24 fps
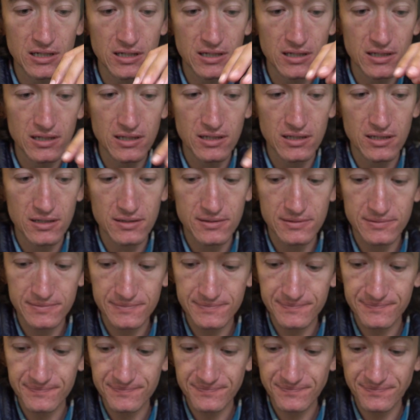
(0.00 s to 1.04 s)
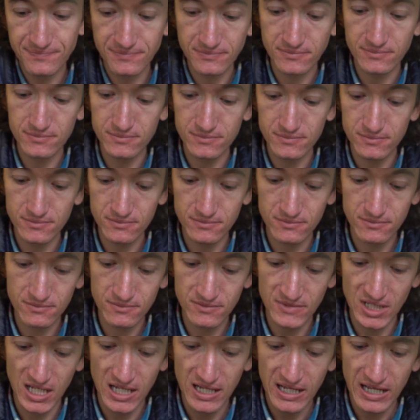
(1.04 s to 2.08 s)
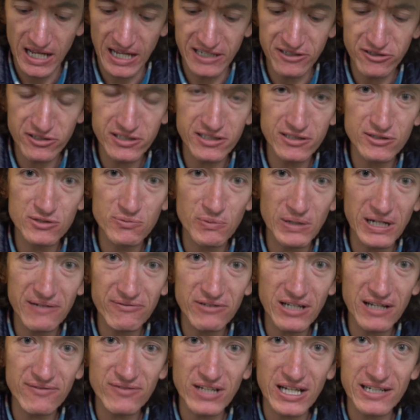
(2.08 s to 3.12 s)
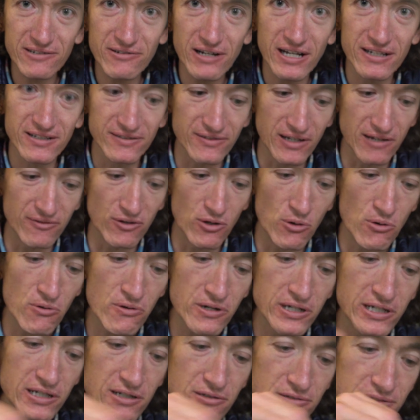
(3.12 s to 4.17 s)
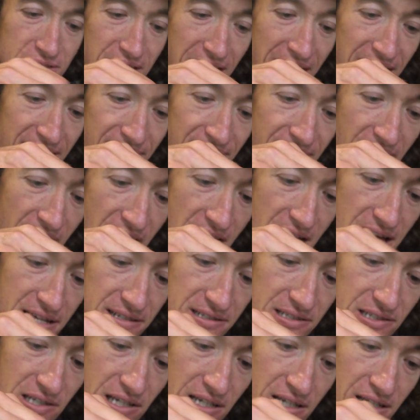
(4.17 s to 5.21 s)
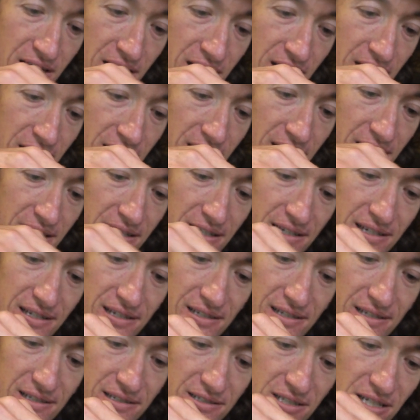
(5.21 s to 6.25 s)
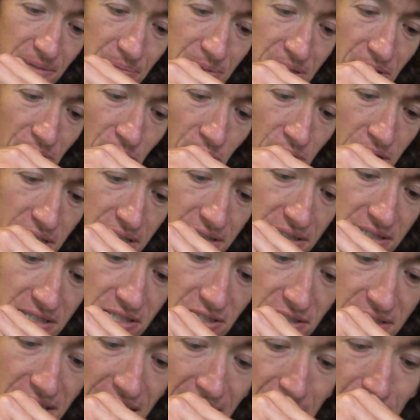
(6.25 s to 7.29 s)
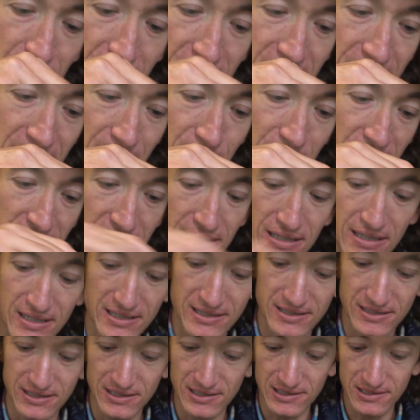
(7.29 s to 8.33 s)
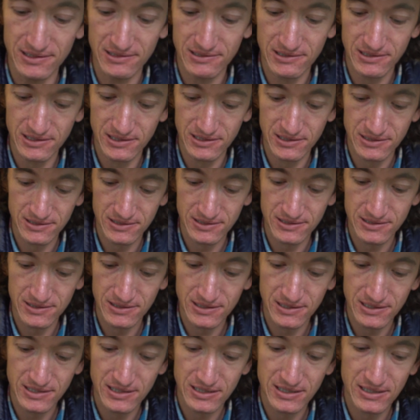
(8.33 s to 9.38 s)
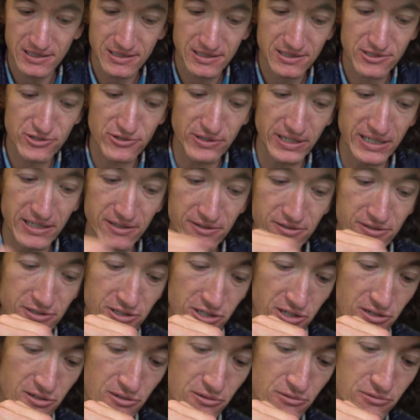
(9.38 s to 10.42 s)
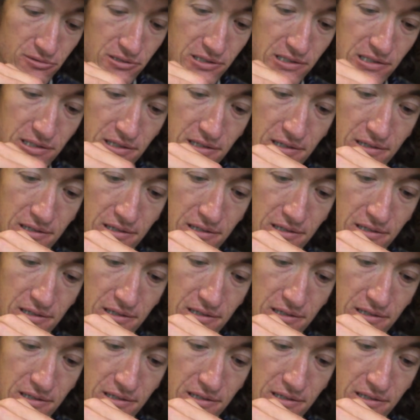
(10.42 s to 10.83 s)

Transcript: them on top. And you can use whatever you have lying around. If you have Oreos, add that. Chips Ahoy. This just happens to be like a Trader Joe's